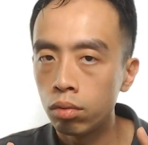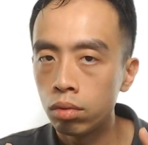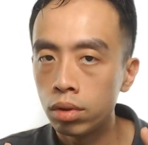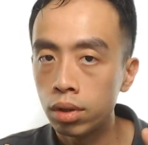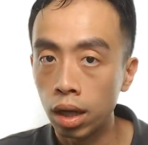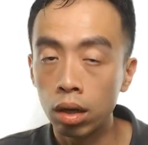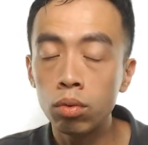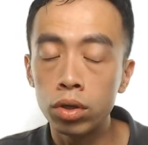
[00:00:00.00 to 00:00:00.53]

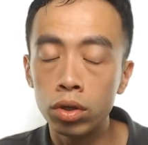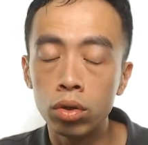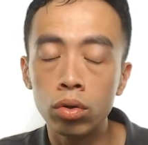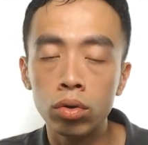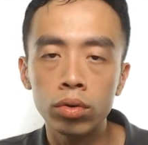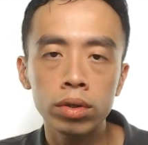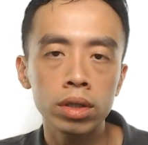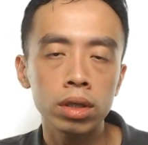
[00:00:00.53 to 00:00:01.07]
now we
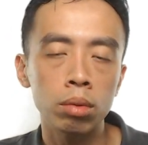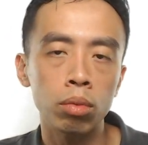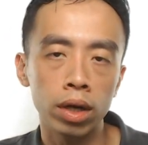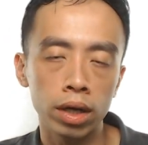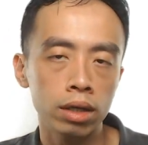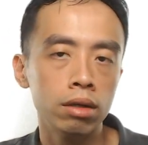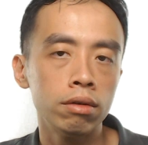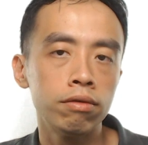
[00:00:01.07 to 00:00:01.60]
know the
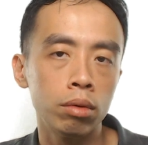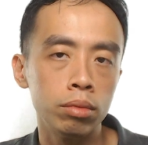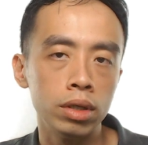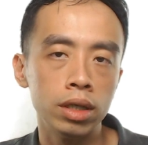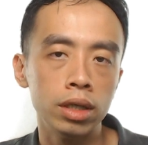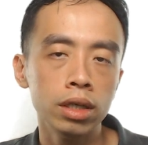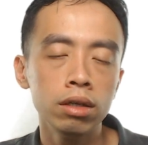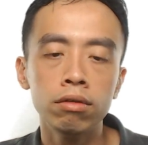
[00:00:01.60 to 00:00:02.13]
molecular
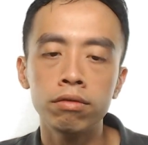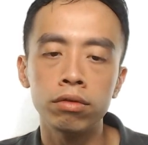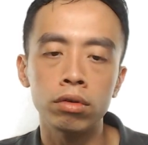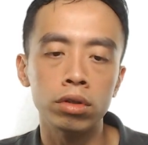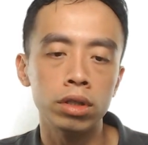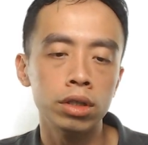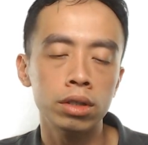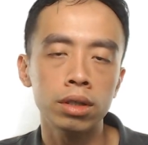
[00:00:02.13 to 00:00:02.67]
formula for
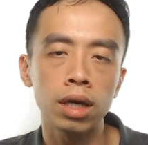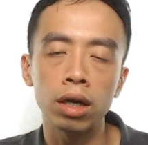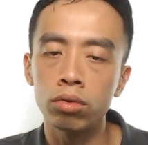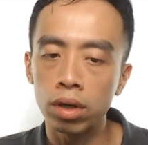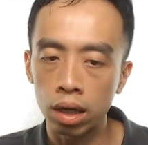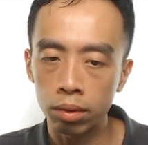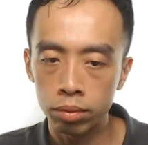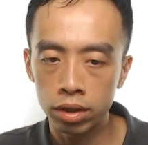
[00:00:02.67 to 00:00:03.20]
this
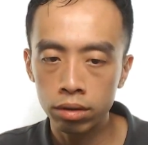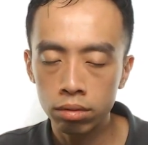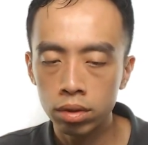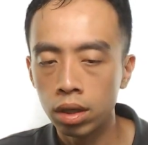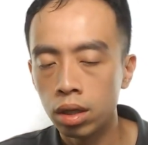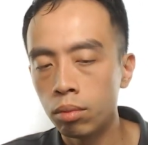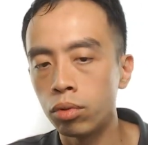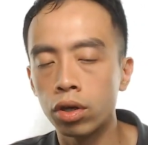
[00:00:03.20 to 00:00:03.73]
hydrocarbon
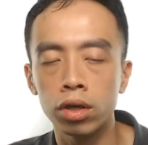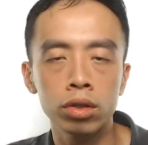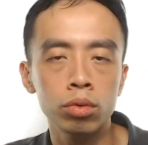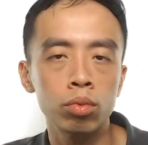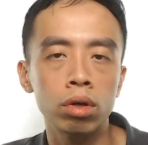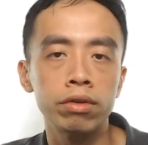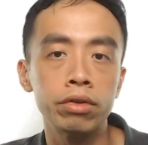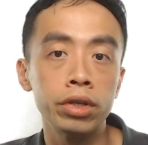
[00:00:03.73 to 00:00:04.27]
because we
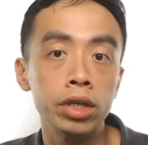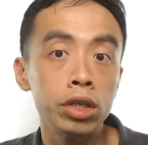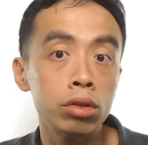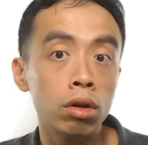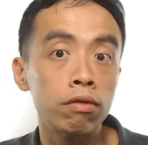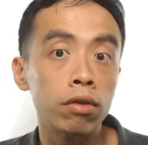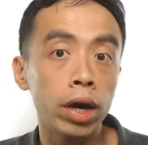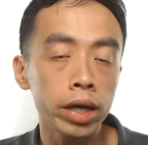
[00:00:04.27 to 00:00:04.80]
have already
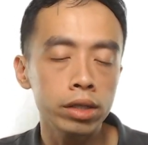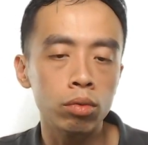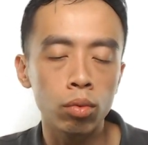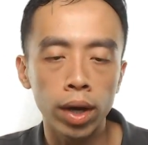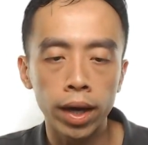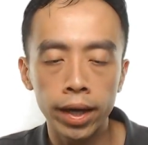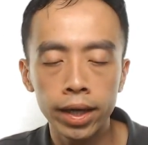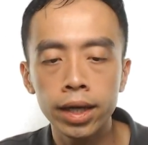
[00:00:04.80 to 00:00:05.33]
solved for x and
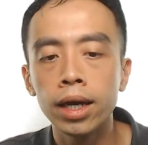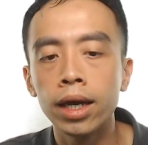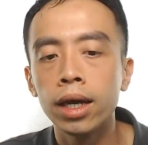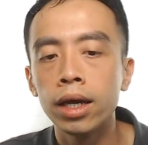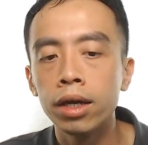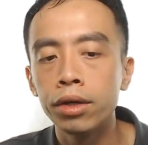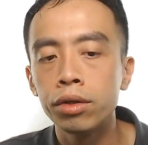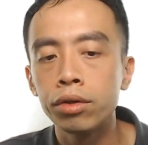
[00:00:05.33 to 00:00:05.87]
y.
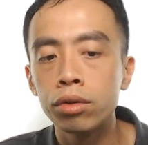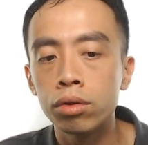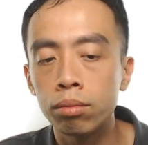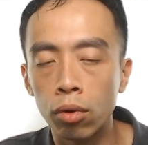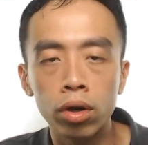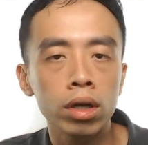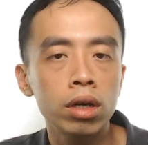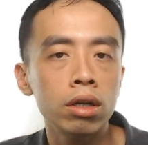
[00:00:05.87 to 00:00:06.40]

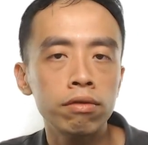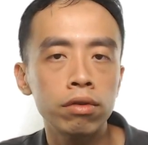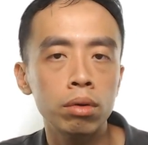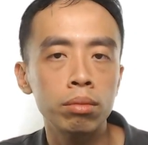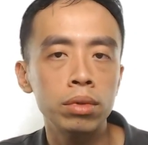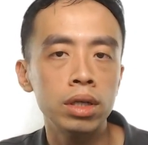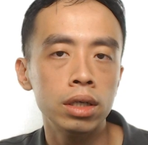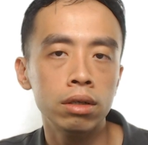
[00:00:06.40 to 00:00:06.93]
Molecular
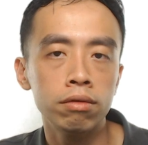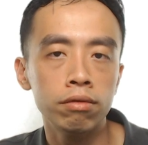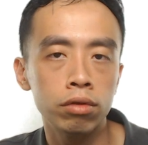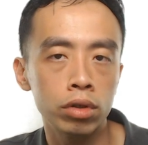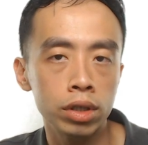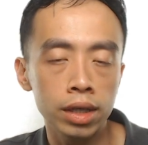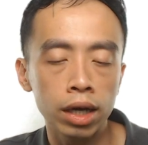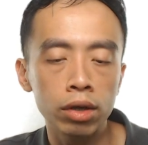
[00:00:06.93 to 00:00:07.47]
formula for
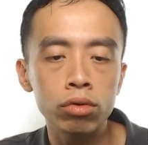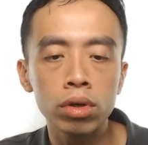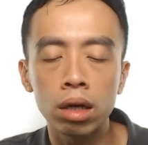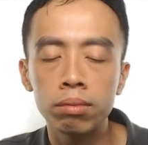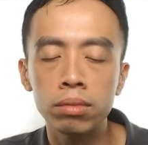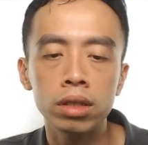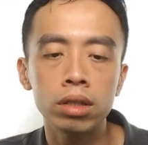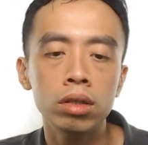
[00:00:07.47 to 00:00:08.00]
this
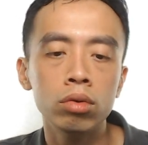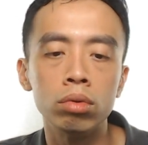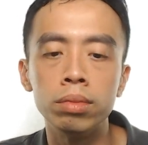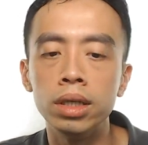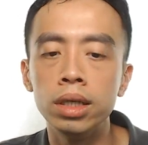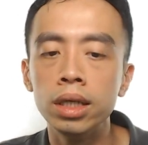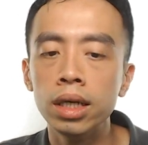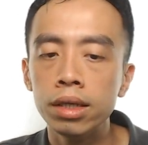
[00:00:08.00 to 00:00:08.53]
hydrocarbon will
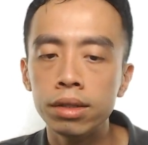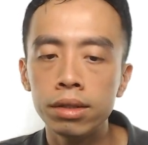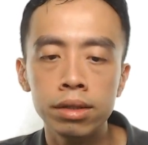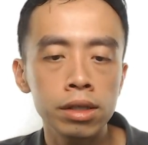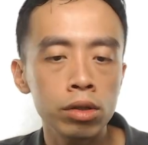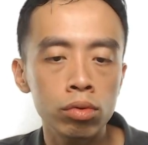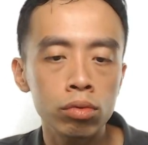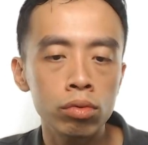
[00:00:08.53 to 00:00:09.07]
be
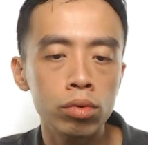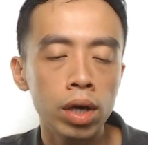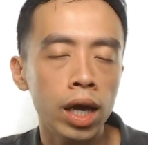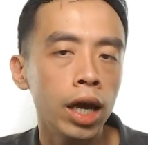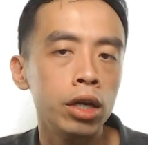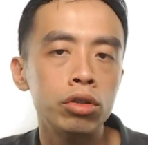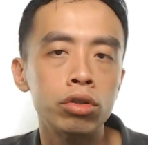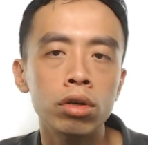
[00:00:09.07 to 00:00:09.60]

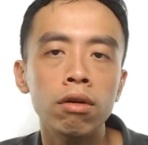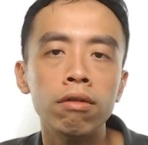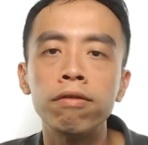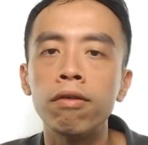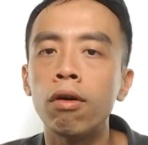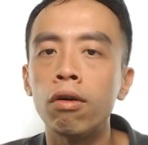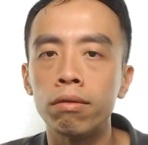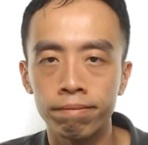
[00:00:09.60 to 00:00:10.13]
C2H4.
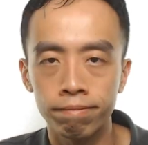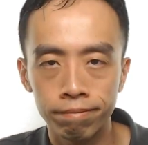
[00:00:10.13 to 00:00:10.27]
All